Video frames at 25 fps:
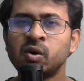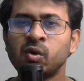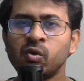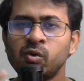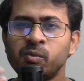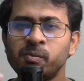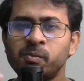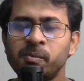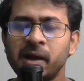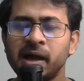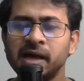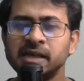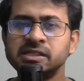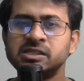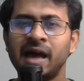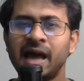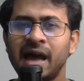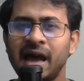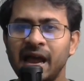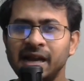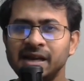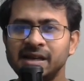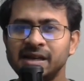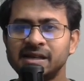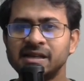crude price,
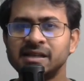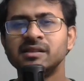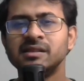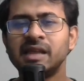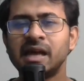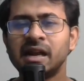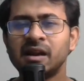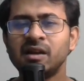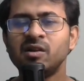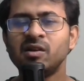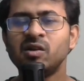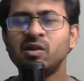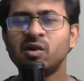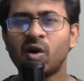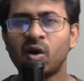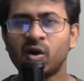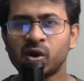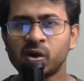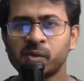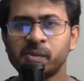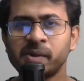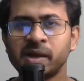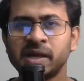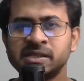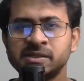and there are a
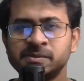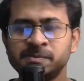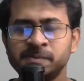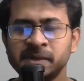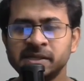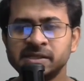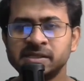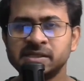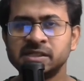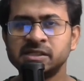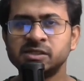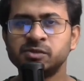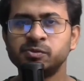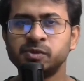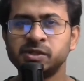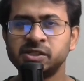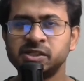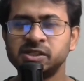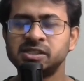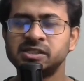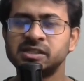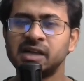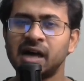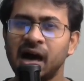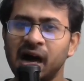lot of expenses which
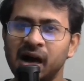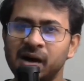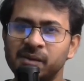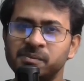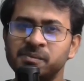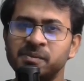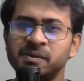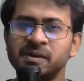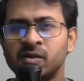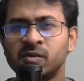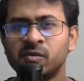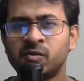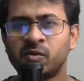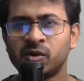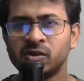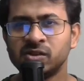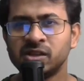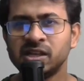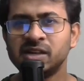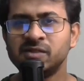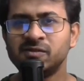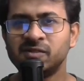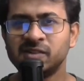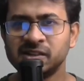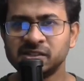is up for
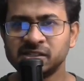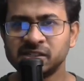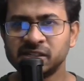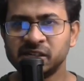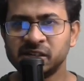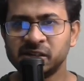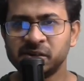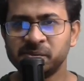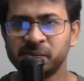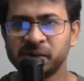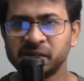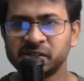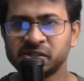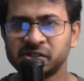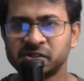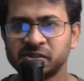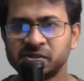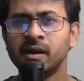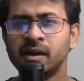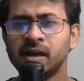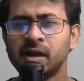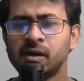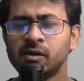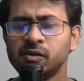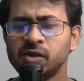the inflationary pressure.
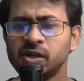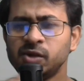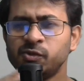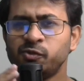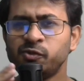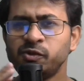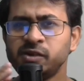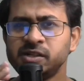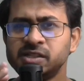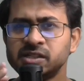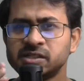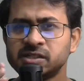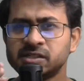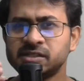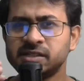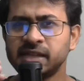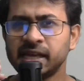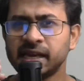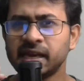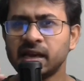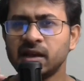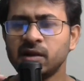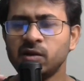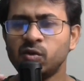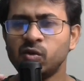Now if we just
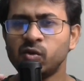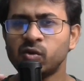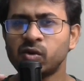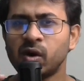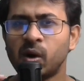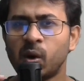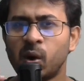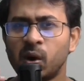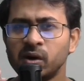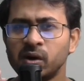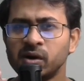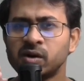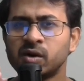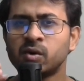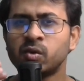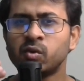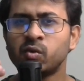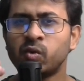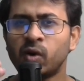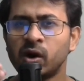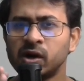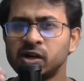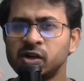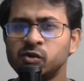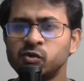take a look on
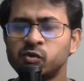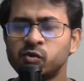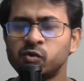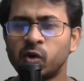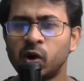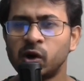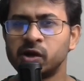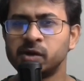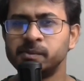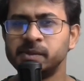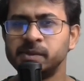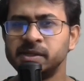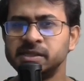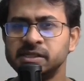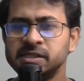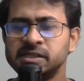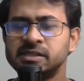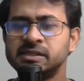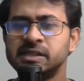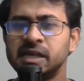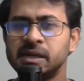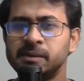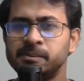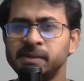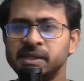quarter to quarter basis,
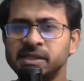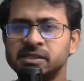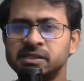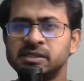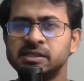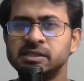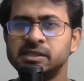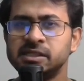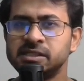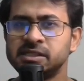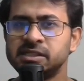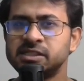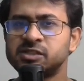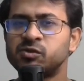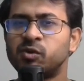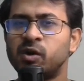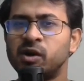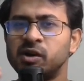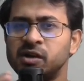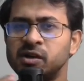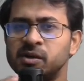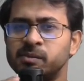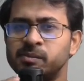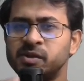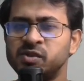that means this is
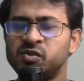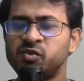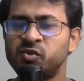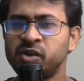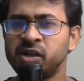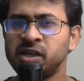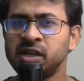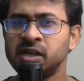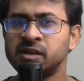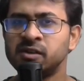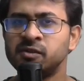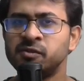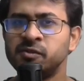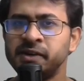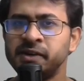quarter number 3